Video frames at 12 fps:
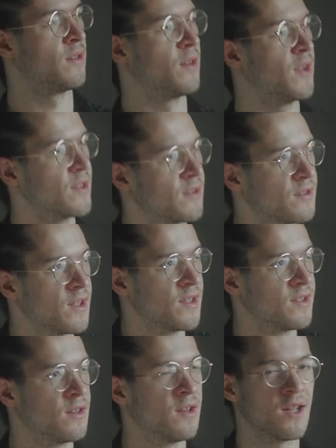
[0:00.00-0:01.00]

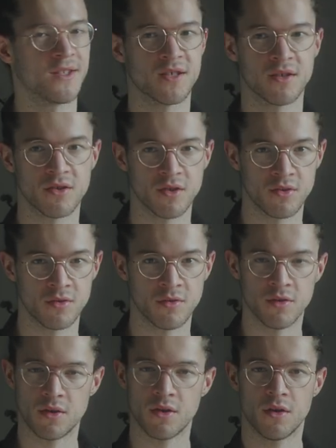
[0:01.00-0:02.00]
exercise in letting go
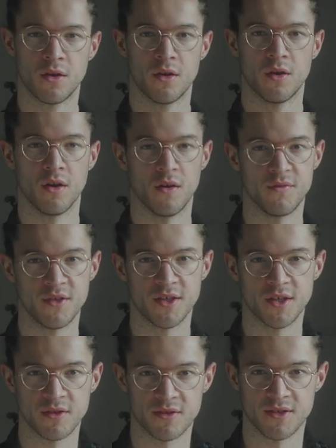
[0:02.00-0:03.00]
of
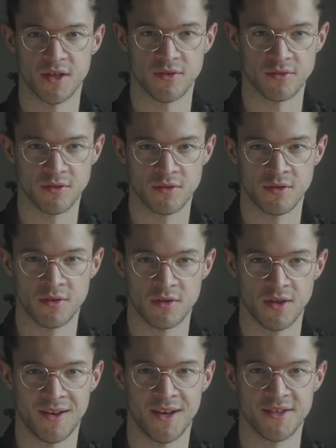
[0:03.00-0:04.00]
needing to sound good
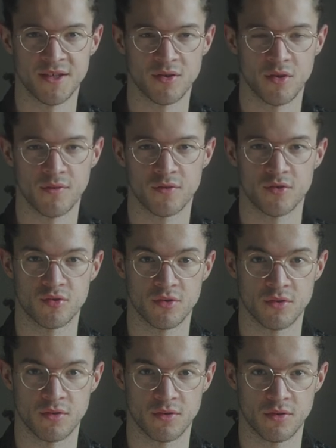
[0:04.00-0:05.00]
and letting go of
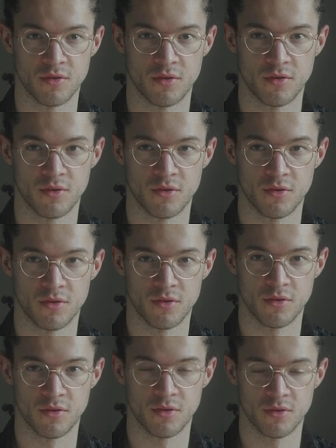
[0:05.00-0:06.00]
control.
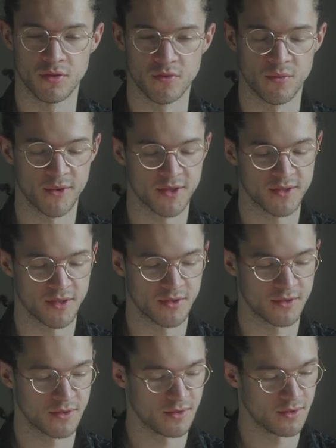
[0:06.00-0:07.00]
So it makes
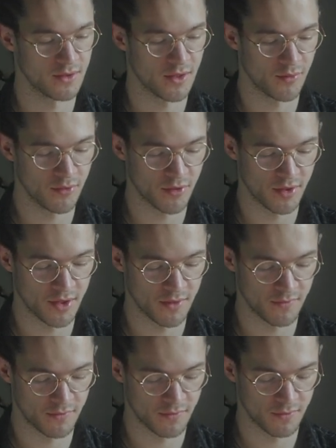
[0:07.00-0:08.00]
sense that I wouldn't
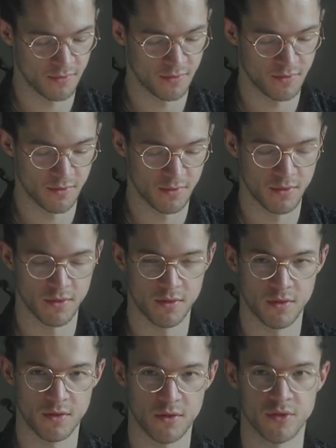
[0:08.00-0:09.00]
have
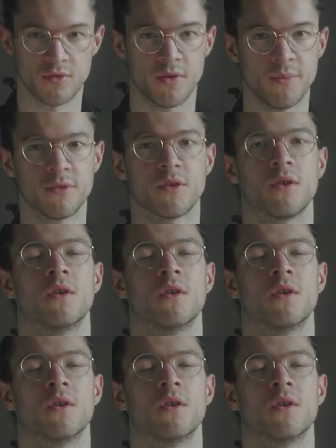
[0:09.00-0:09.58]
a script.